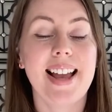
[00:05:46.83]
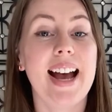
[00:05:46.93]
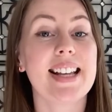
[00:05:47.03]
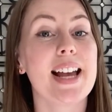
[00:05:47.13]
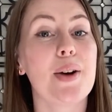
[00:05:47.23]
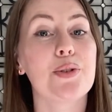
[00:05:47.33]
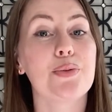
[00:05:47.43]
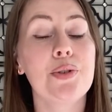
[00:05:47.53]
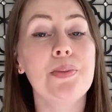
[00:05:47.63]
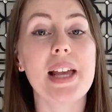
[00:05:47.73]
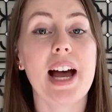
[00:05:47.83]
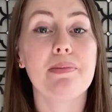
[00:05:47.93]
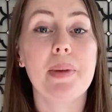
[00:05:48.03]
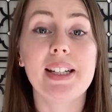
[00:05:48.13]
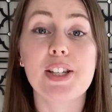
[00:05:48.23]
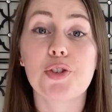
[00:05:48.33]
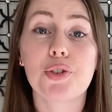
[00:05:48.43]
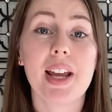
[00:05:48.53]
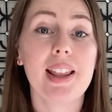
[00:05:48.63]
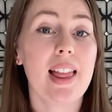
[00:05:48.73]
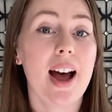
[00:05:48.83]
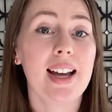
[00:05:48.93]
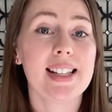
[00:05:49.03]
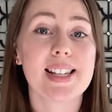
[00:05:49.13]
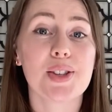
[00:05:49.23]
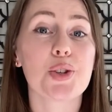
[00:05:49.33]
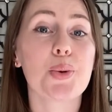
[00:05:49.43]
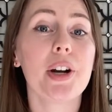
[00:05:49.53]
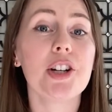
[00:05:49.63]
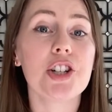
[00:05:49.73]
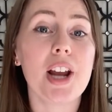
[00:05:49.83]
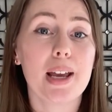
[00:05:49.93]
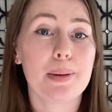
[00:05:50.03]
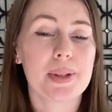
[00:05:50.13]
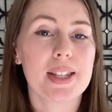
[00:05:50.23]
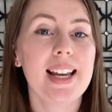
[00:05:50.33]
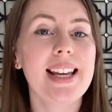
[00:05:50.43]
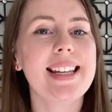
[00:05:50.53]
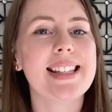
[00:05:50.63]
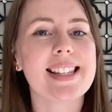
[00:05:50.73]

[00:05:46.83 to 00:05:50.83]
As our rooms have many straight lines and square shapes in